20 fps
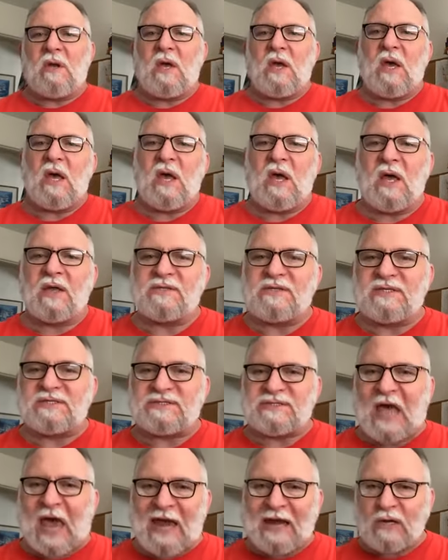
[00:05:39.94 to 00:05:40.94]

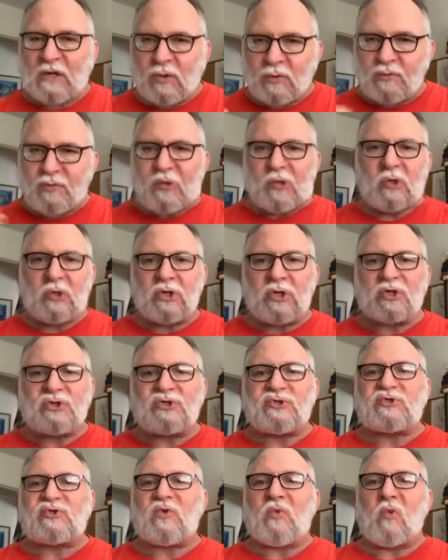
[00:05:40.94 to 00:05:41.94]
desired
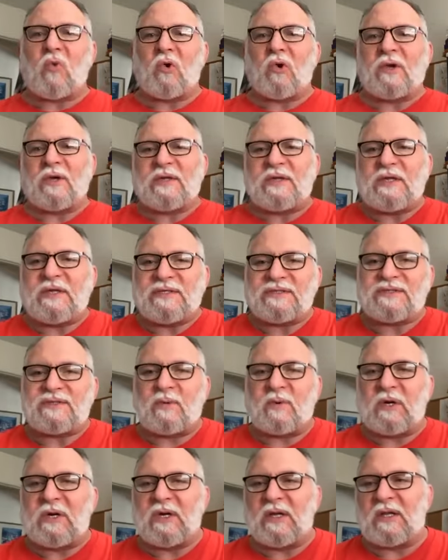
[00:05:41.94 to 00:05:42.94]
push toward
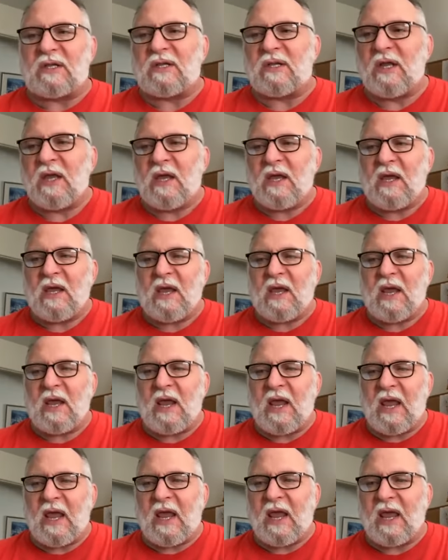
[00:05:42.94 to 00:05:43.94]
Israel
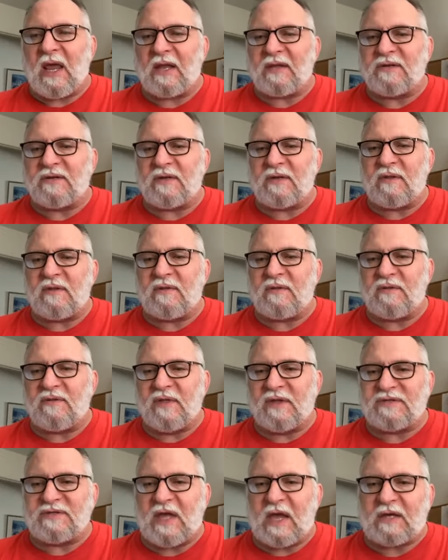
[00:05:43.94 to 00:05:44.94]
and
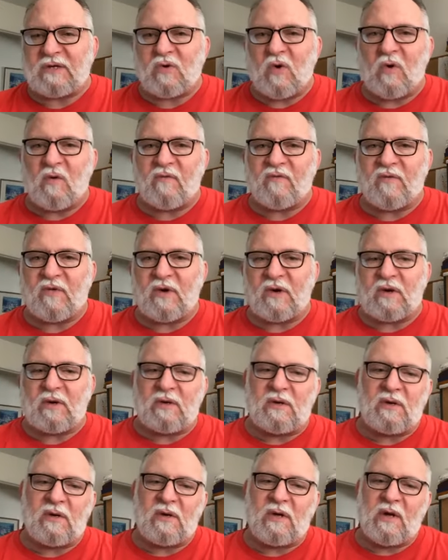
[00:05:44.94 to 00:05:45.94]
the takeover
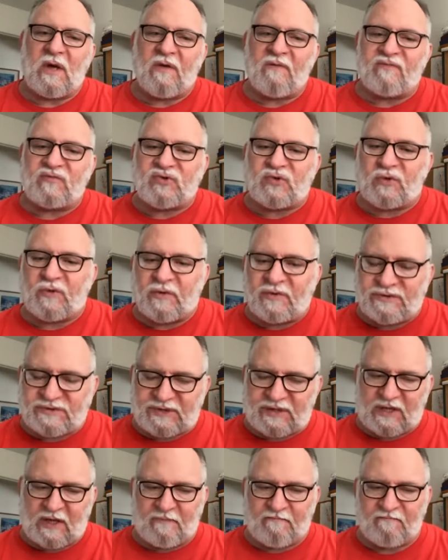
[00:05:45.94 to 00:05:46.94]
of
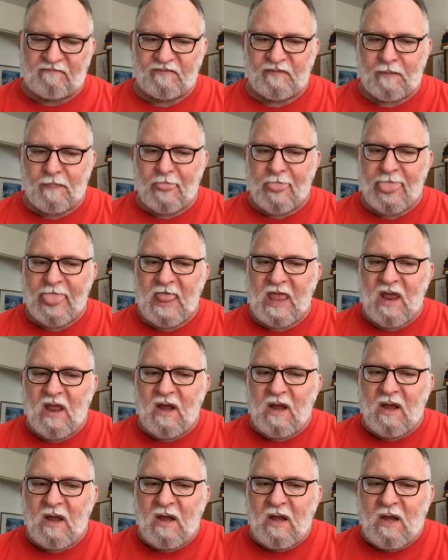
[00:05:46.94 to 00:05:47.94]
Jerusalem.
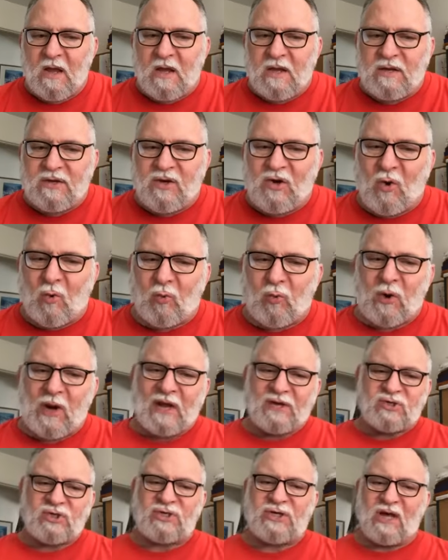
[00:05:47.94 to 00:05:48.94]

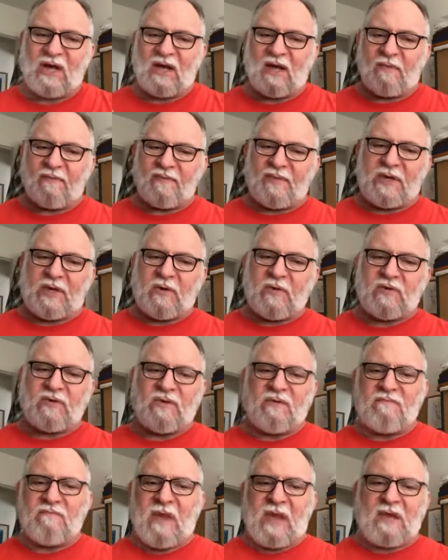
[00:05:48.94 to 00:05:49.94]
Russia,
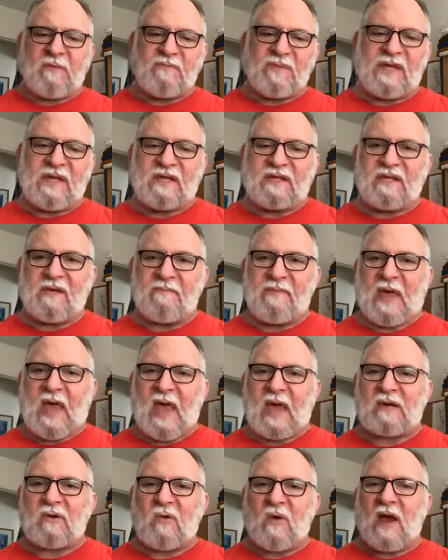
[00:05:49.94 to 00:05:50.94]
Putin may be in the
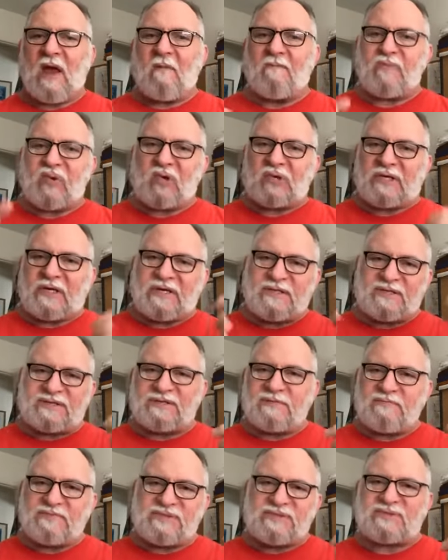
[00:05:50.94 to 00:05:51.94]
background pulling
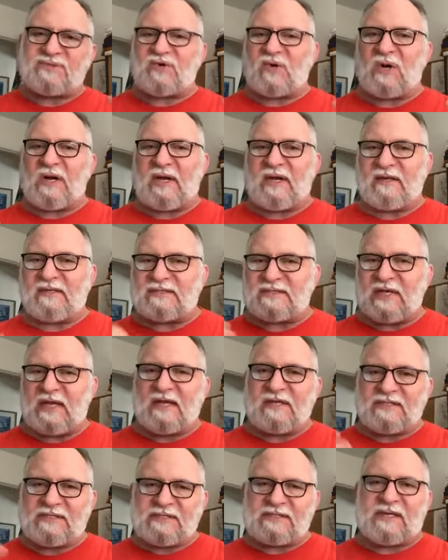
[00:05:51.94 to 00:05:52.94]
some strings,
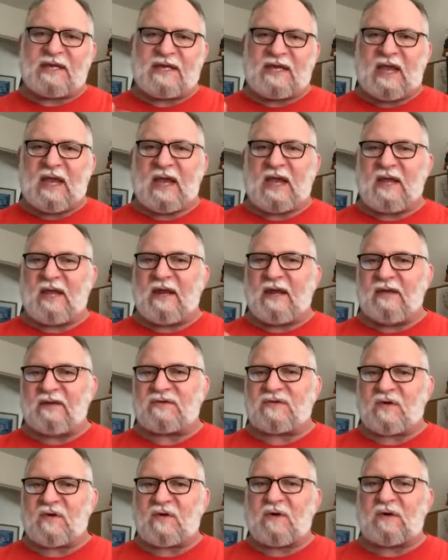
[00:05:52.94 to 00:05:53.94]
instigating
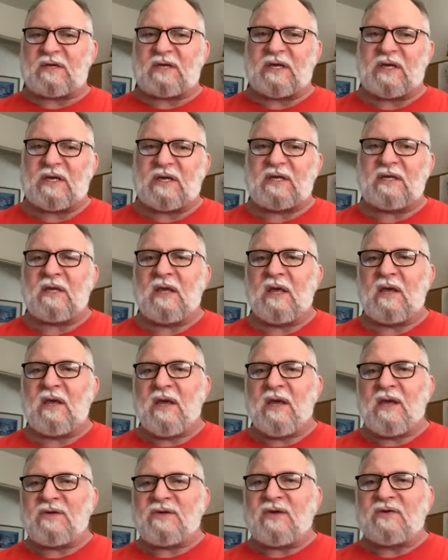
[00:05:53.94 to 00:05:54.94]
Turkey
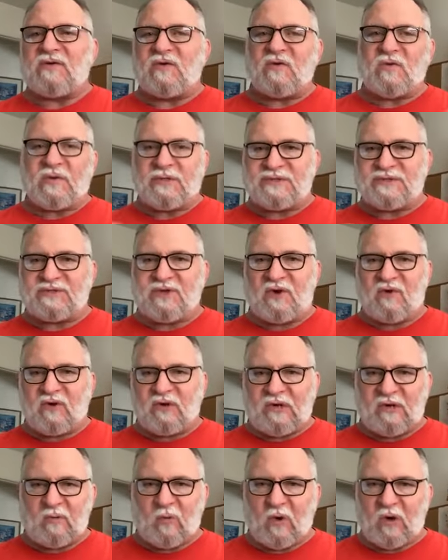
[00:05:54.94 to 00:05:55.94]
to do his
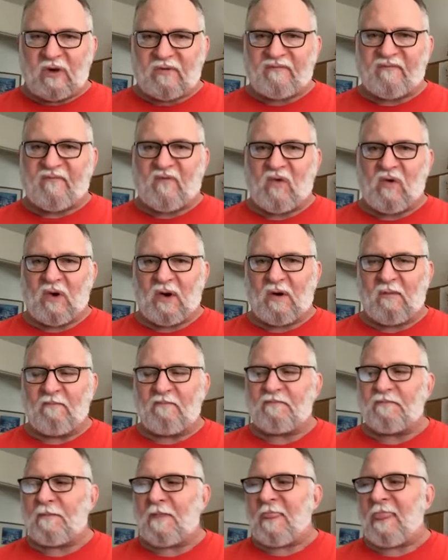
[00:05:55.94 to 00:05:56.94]
dirty work for him.
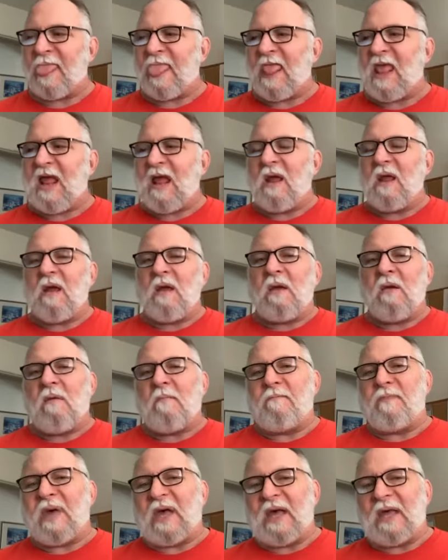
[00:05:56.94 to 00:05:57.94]

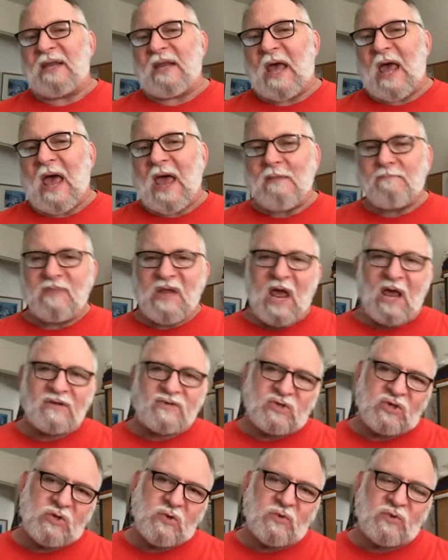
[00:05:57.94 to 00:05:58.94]
But I'm not
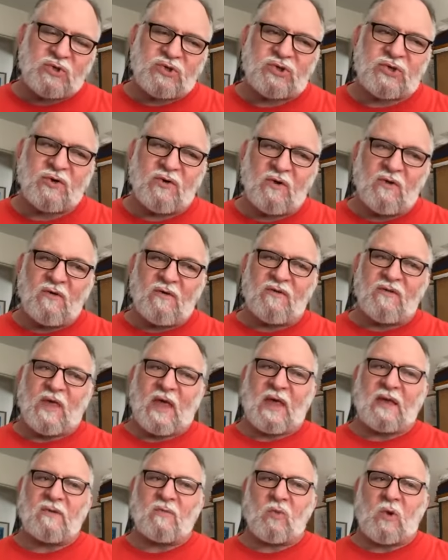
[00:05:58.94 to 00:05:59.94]
too sure
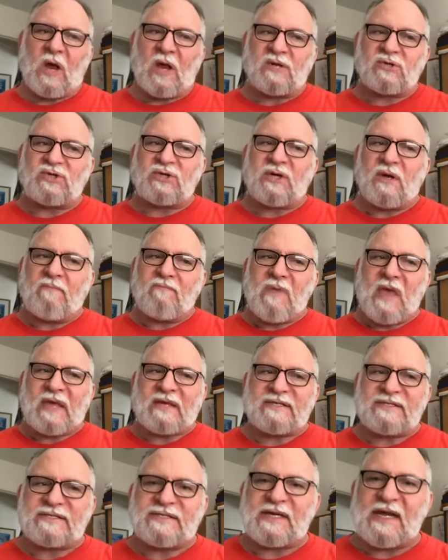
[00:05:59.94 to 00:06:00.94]
that Russia may
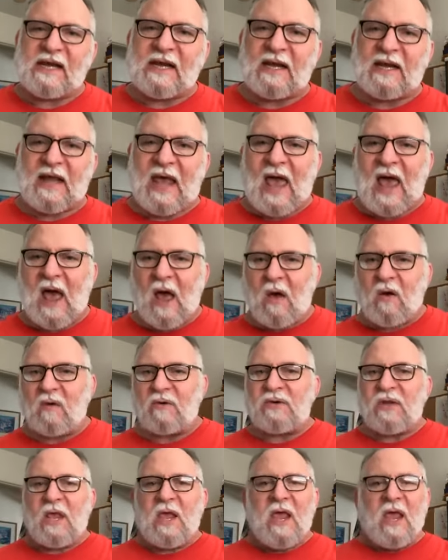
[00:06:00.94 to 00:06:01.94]
sit it
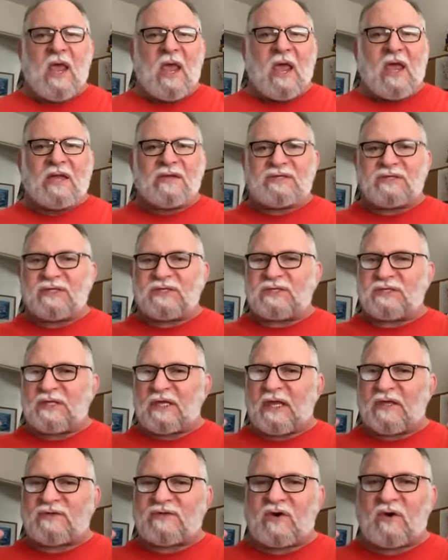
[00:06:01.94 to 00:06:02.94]
out and just let